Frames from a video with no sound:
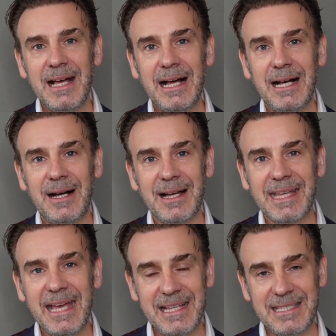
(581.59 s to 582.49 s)
I
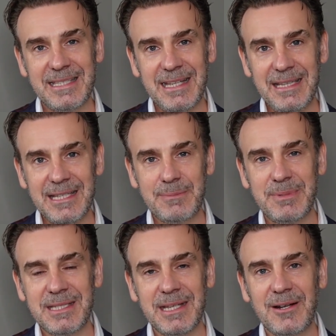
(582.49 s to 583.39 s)
guess in this
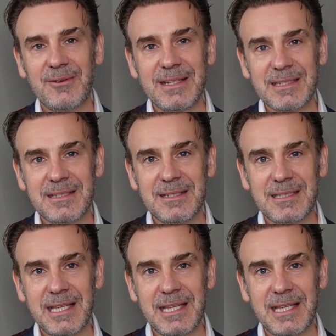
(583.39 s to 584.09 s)
particular instance,